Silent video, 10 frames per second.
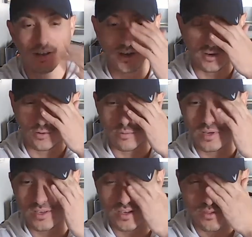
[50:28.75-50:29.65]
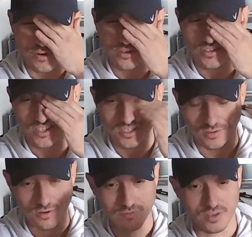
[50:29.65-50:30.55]
In order to make a
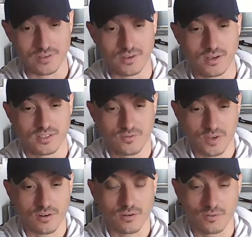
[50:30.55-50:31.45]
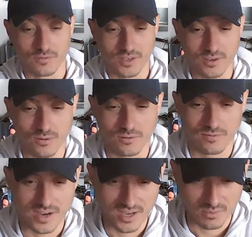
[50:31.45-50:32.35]
360-degree spherical vehicle
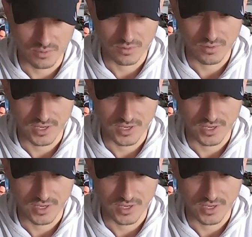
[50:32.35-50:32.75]
viable,